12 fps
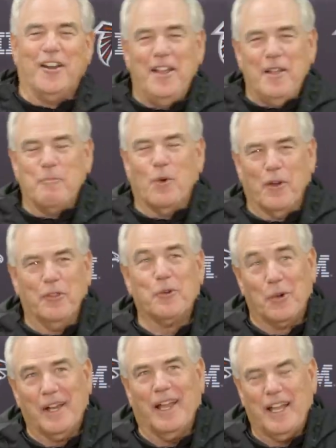or more than
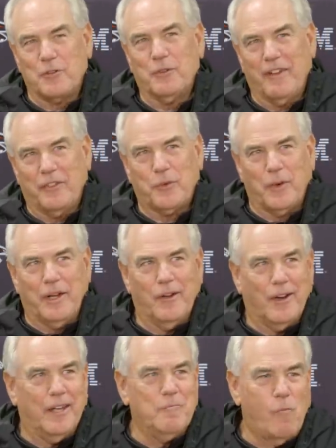three. I guess we've had three,
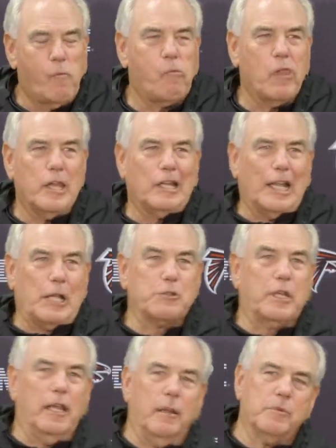right, in the
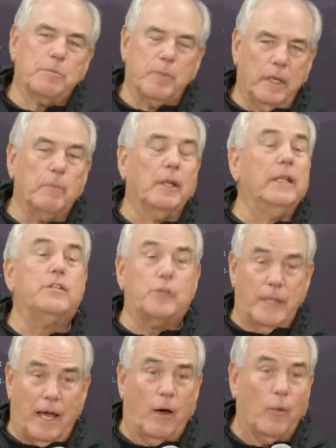last games. But at
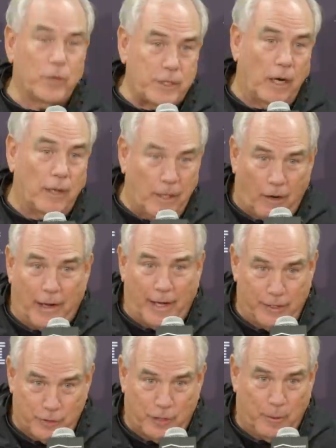least now we're starting to get our
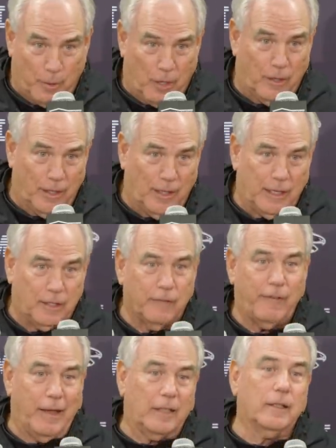hands on the ball. I like
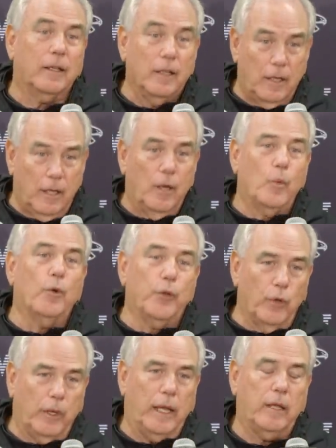the fact that we're
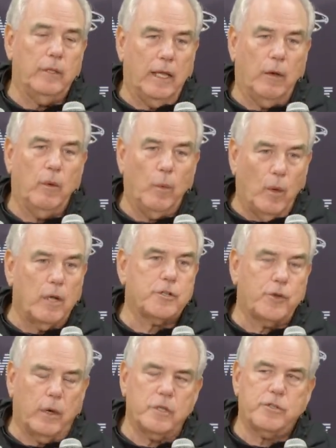doing that. Yeah, we want to
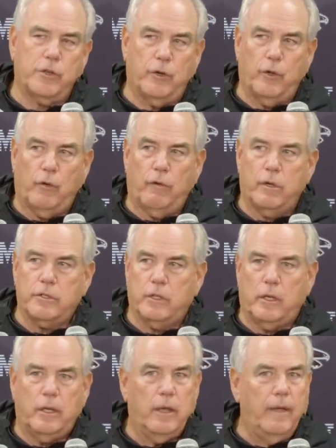stress turnovers,
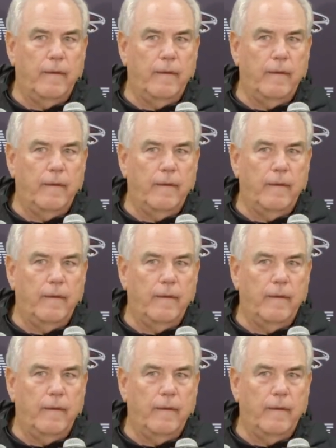and